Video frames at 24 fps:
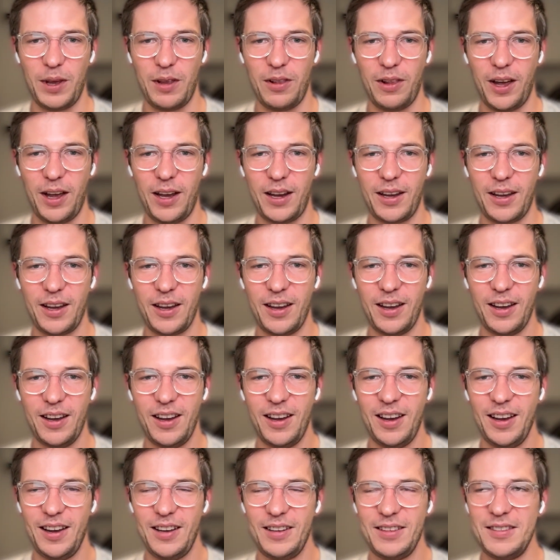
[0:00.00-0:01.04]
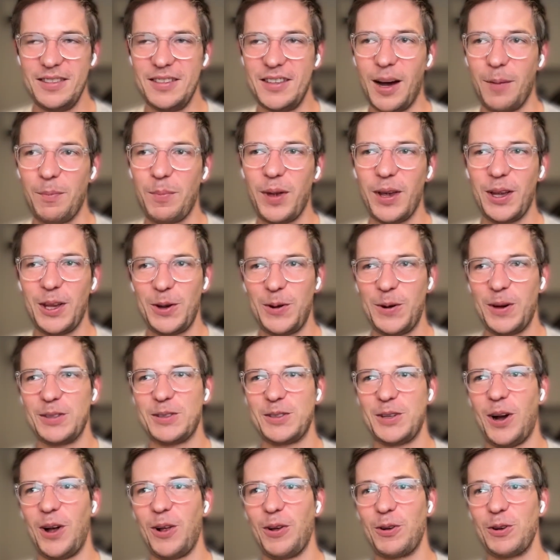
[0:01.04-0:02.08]
like dumping US
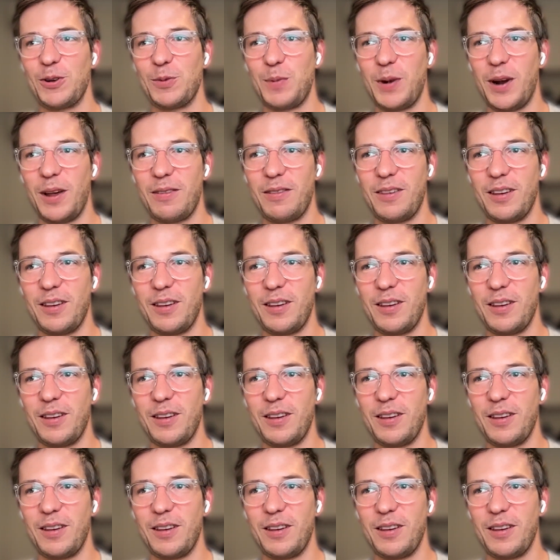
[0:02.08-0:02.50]
dollars, but